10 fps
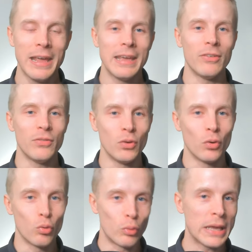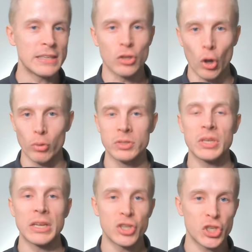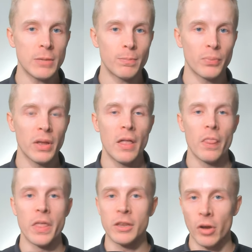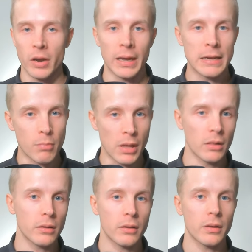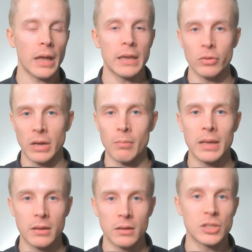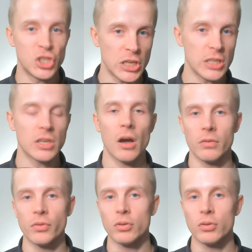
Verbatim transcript: If you raise goats and sheep, then you're gonna get milk and you can make cheese out of those